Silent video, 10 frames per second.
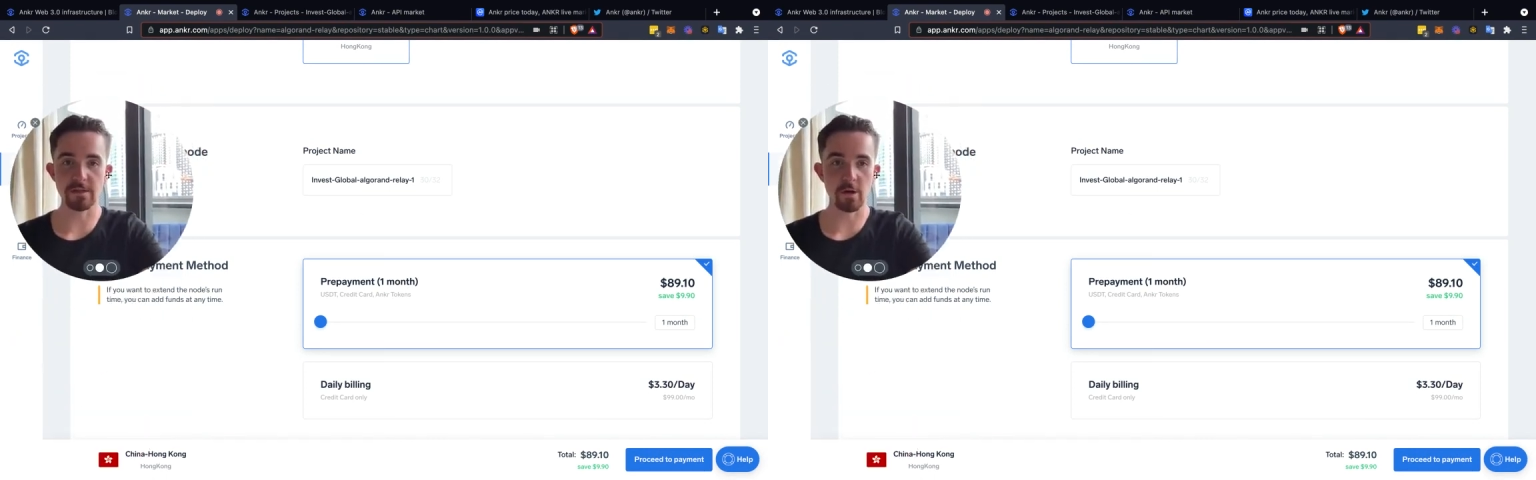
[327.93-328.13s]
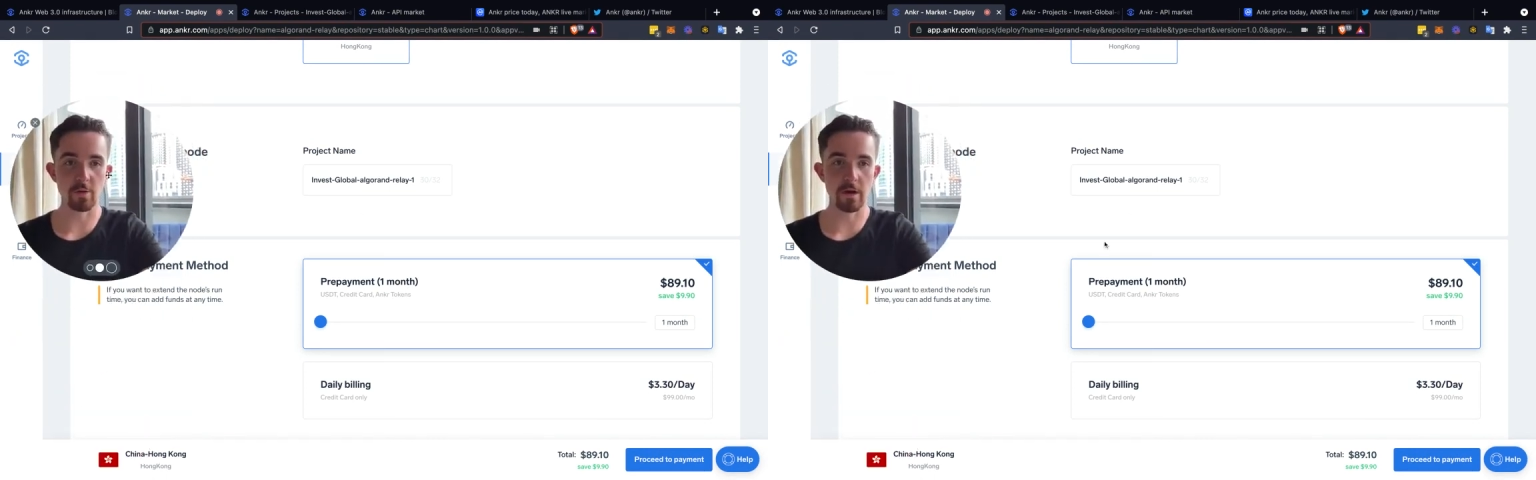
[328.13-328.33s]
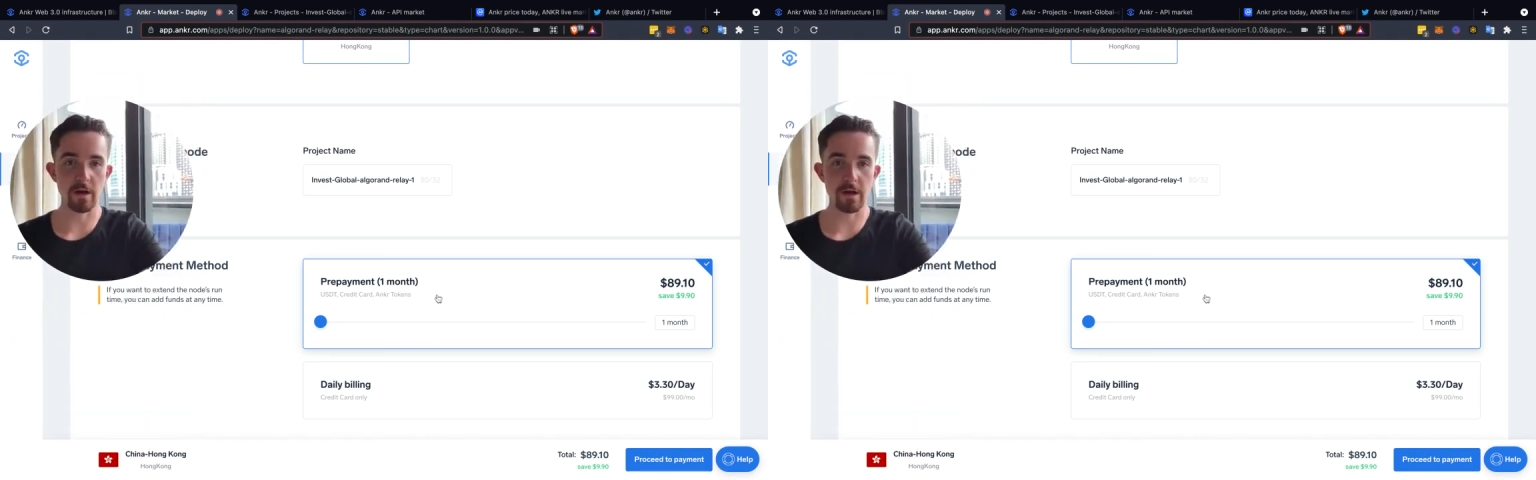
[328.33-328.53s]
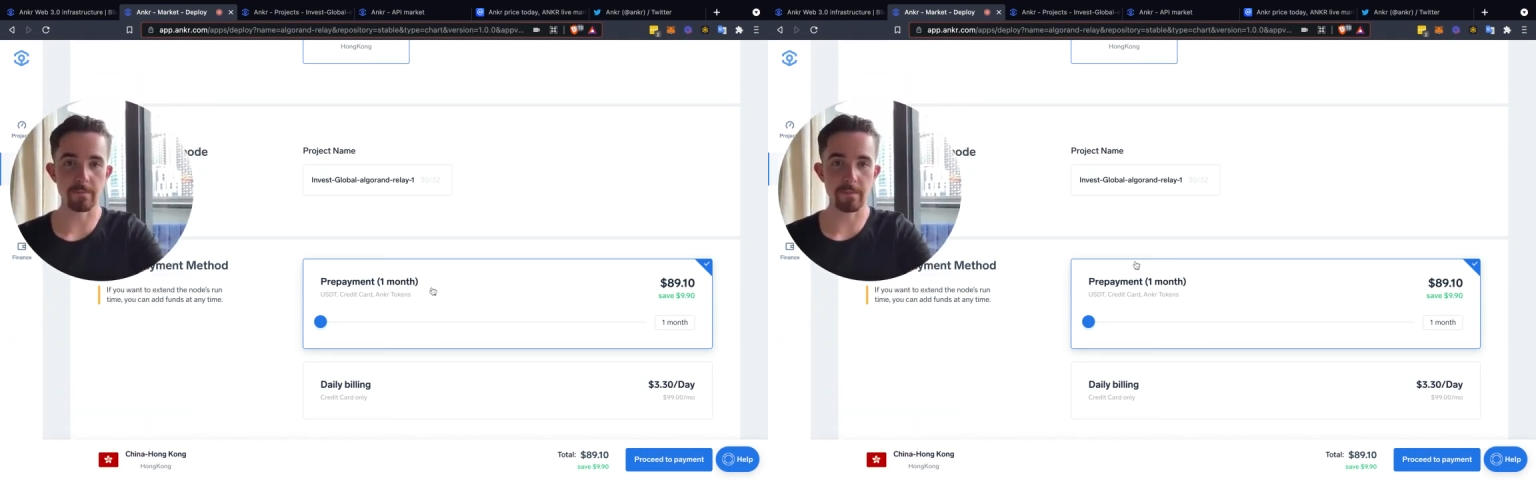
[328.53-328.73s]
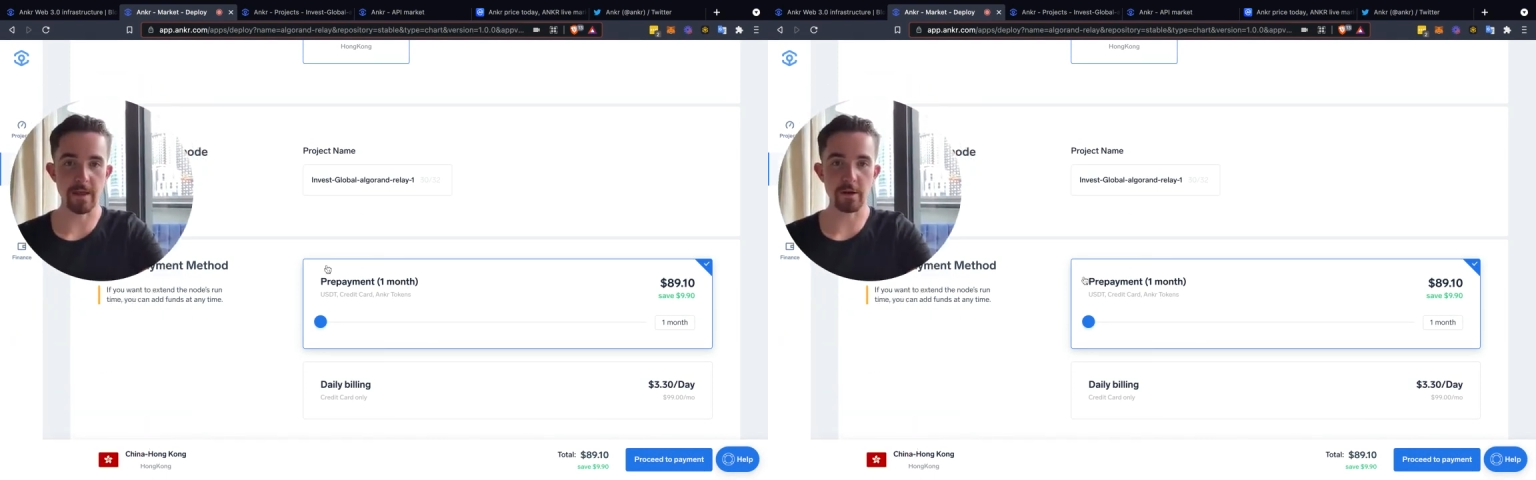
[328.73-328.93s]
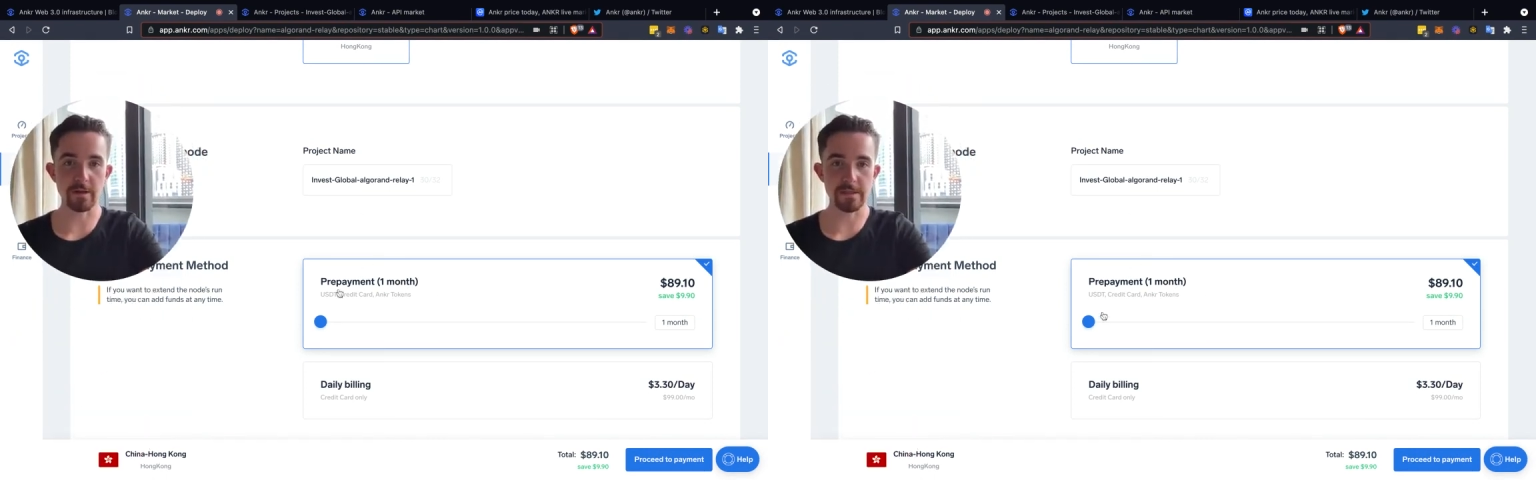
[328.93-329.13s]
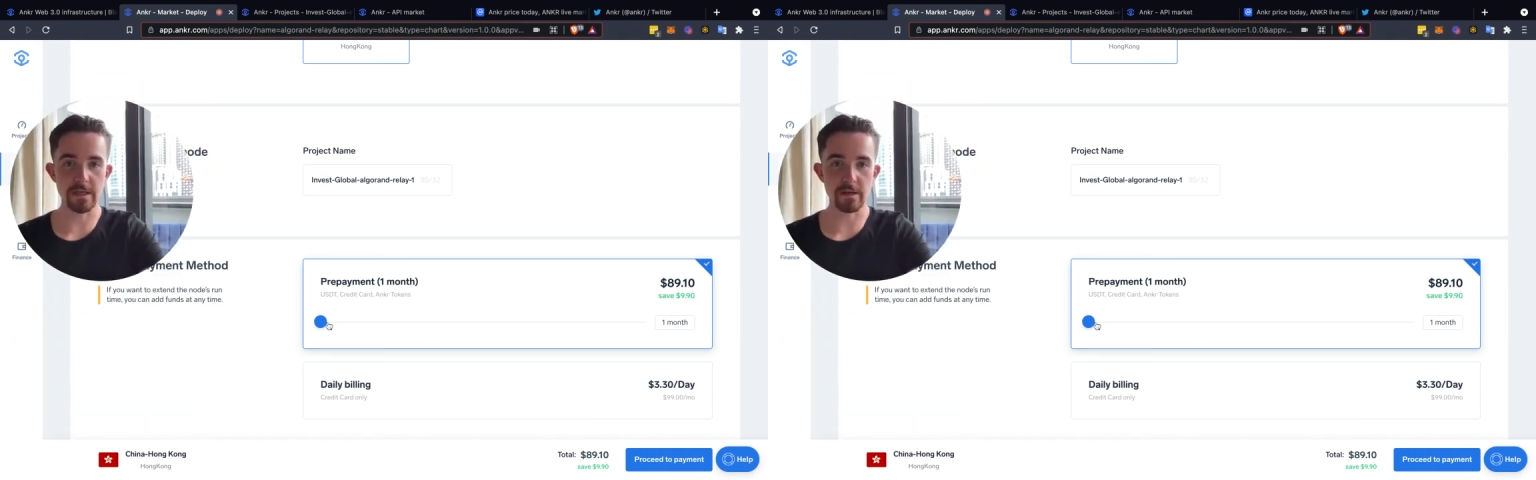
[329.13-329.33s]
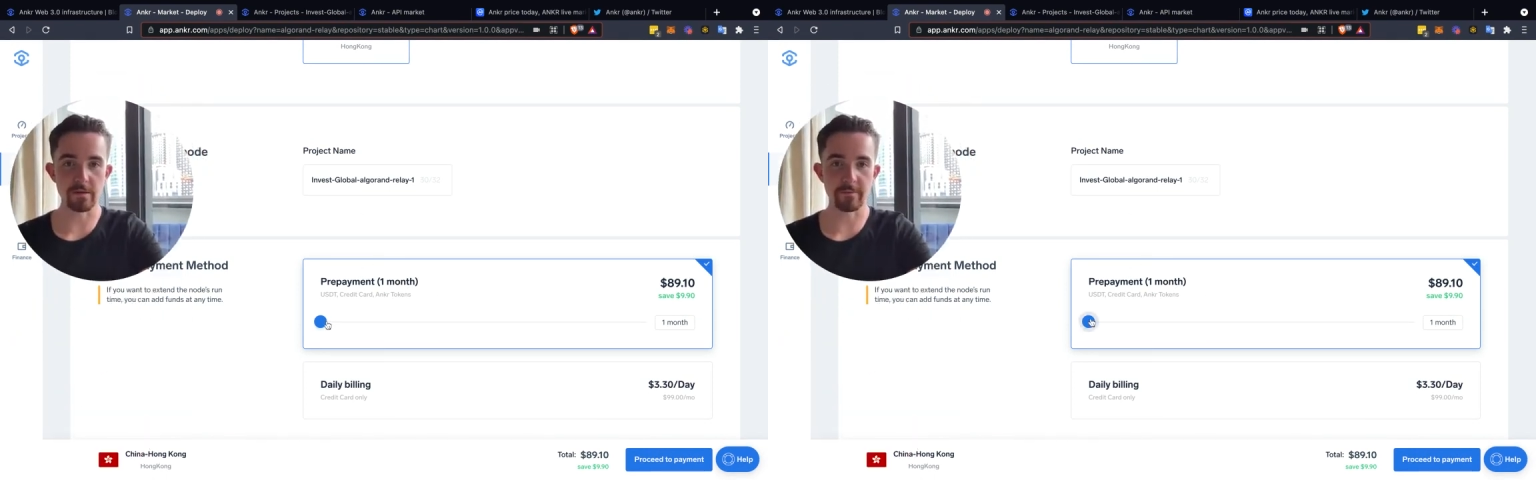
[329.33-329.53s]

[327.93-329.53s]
So then you can see,